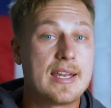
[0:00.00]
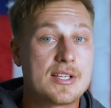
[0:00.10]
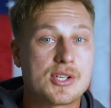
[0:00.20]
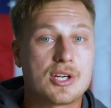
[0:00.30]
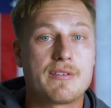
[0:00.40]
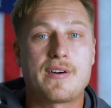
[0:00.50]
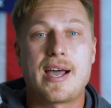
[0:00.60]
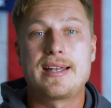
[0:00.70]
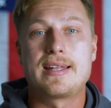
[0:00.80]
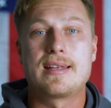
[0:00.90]
Getting
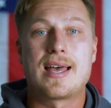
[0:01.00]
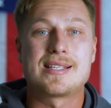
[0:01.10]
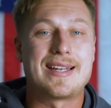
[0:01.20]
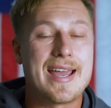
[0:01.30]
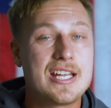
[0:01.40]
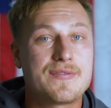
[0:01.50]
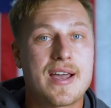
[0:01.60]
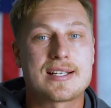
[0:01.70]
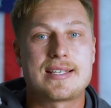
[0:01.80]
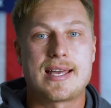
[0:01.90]
certified as an
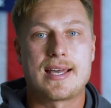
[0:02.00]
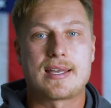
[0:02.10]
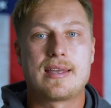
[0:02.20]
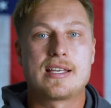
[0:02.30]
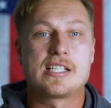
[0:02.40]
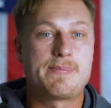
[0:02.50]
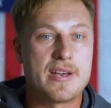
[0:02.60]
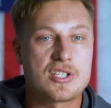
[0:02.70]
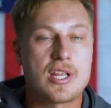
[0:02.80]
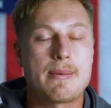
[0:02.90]
HVAC tech,
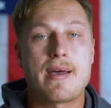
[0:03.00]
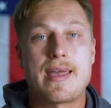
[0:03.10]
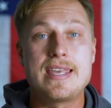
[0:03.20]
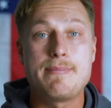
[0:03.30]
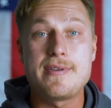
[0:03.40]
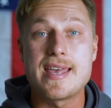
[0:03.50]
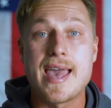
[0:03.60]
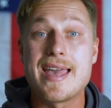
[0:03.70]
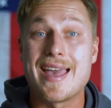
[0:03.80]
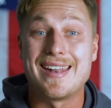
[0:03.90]
especially about
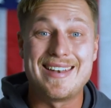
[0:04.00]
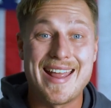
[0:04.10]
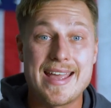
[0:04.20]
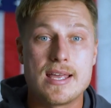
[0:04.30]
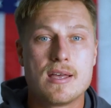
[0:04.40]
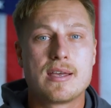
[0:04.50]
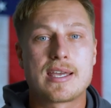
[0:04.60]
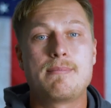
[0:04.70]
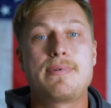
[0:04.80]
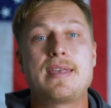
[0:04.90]
EPA and NATE,
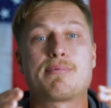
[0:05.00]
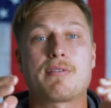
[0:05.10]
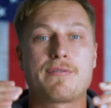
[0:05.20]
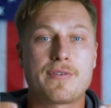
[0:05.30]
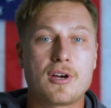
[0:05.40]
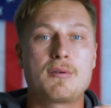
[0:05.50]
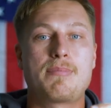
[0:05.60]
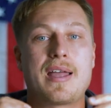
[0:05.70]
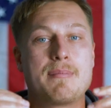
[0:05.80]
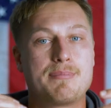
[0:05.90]
can be preferred by